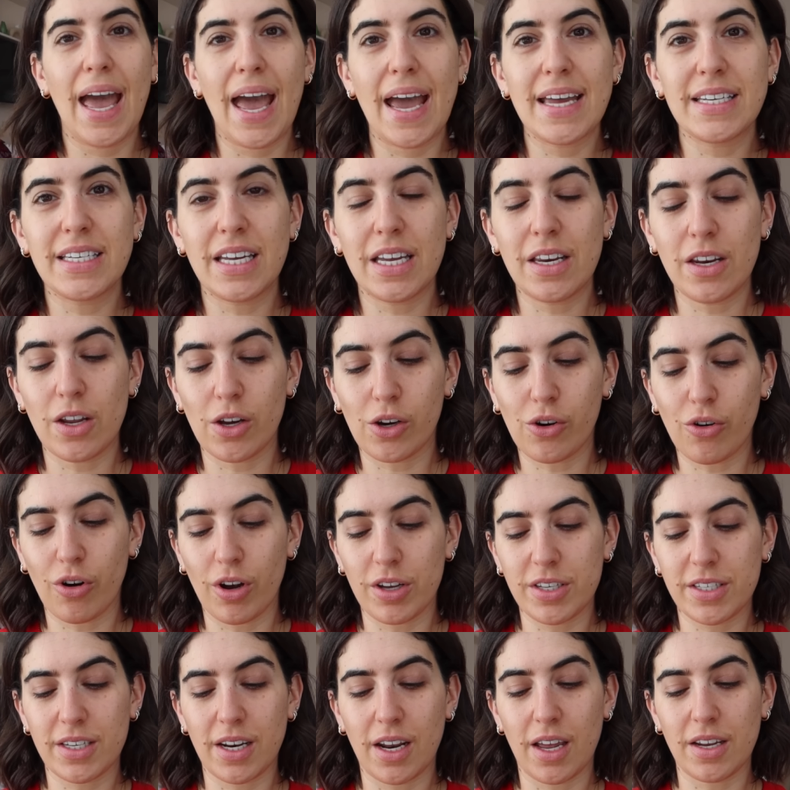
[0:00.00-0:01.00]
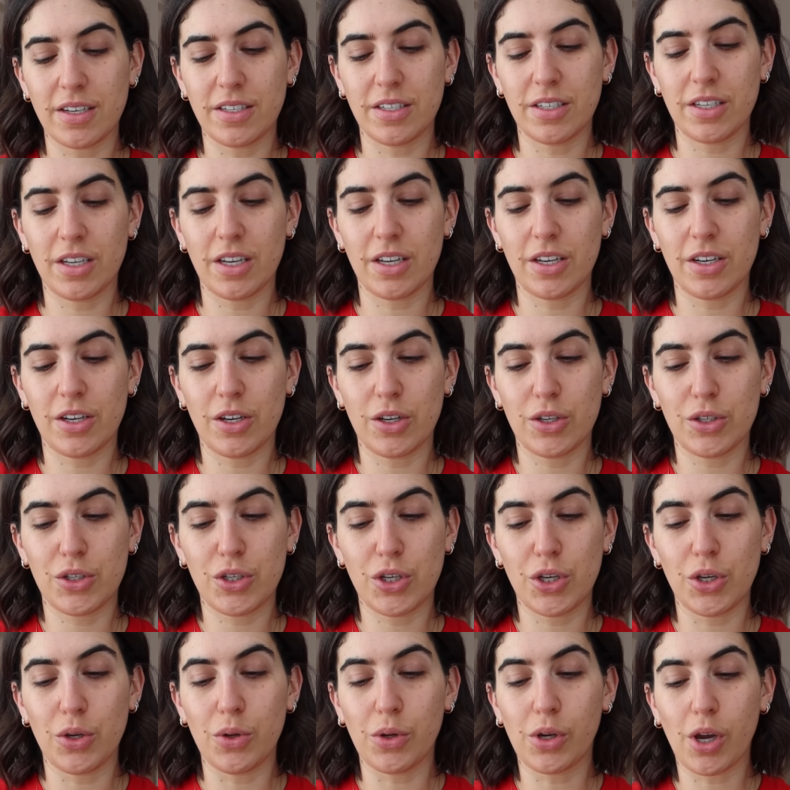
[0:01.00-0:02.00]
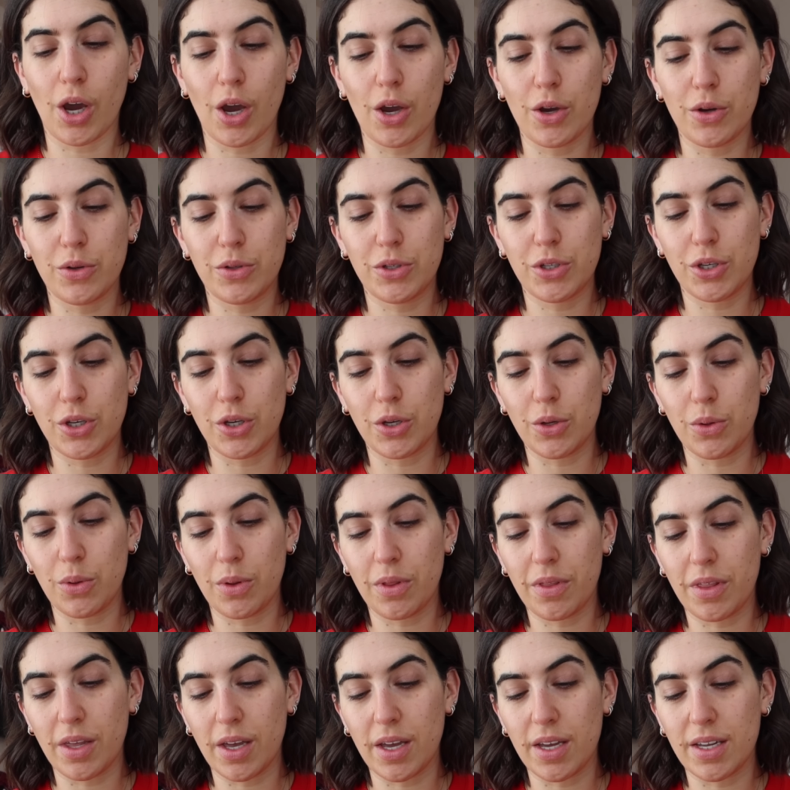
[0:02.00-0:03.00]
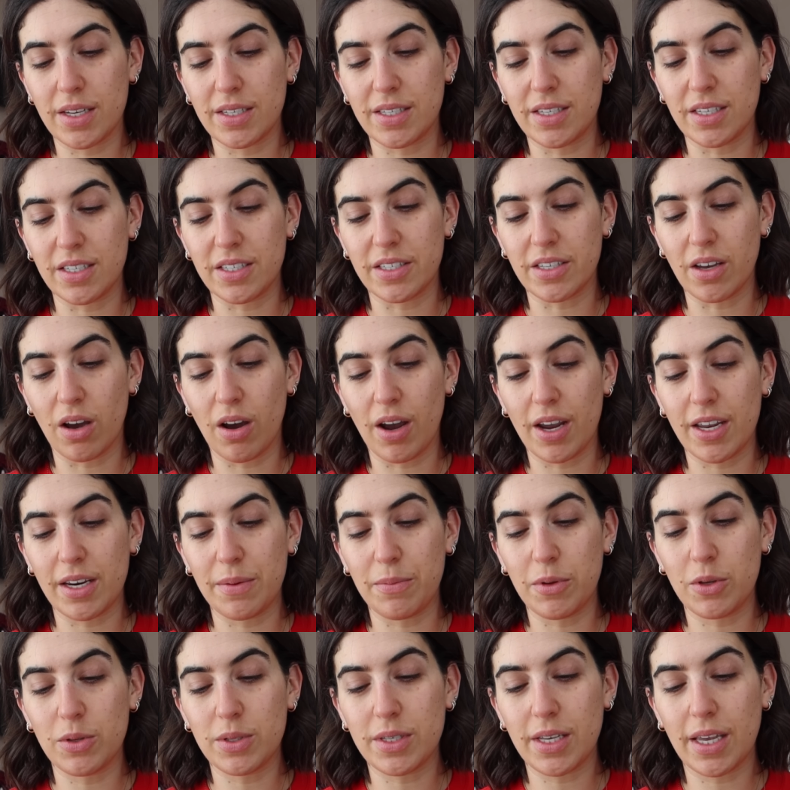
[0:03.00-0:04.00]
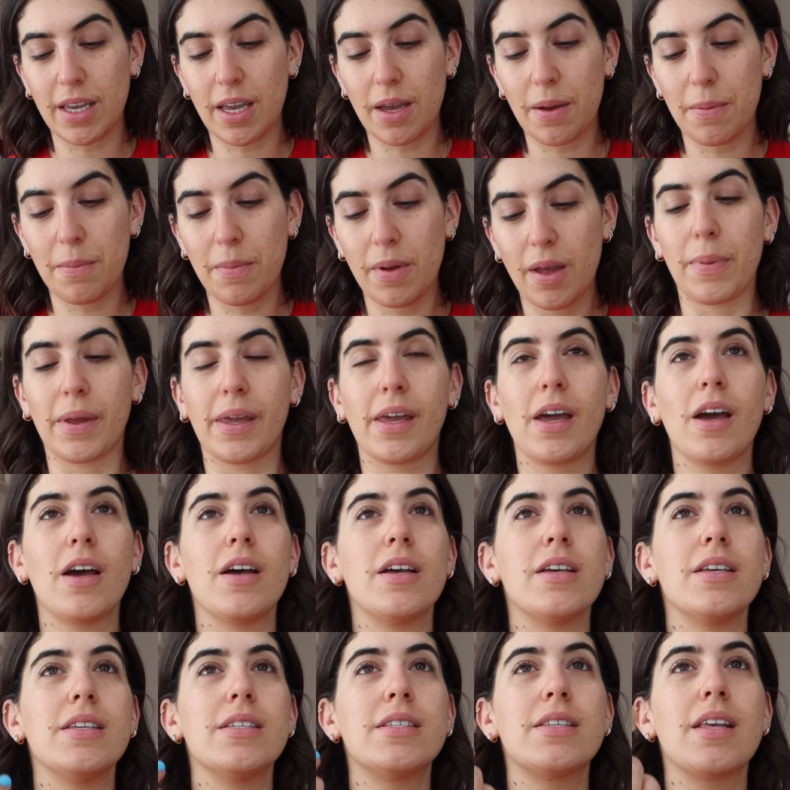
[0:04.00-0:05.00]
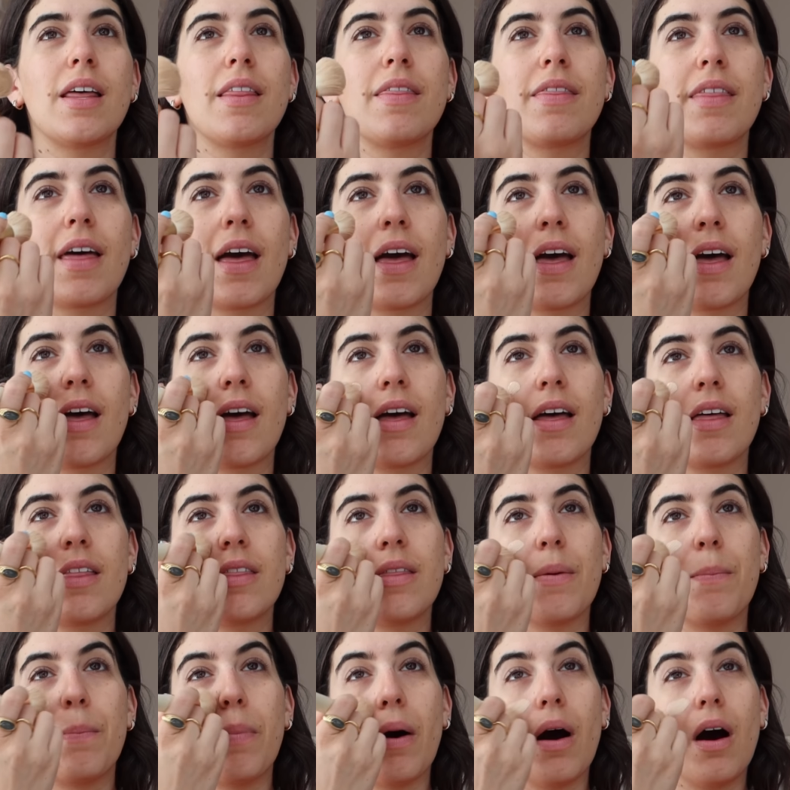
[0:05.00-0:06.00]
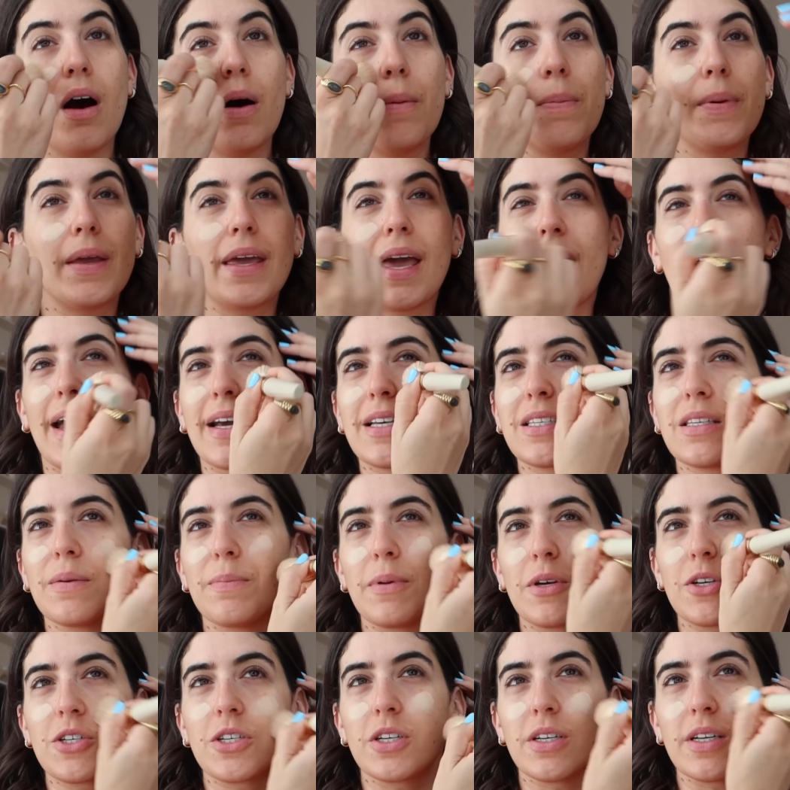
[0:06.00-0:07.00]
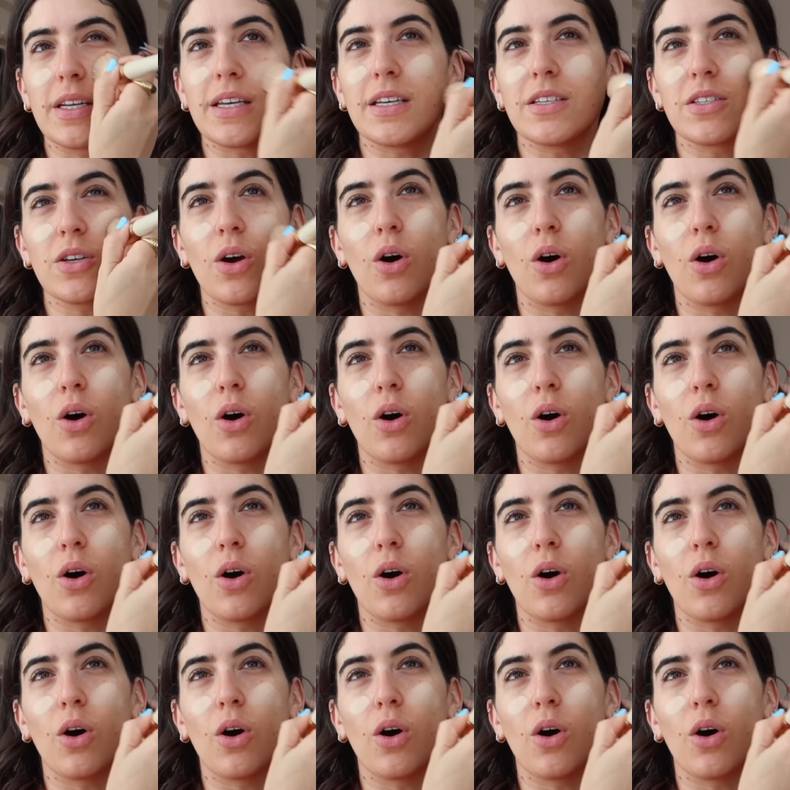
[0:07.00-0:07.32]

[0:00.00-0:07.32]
Heading across London to go to the Design Museum because the Barbie exhibition is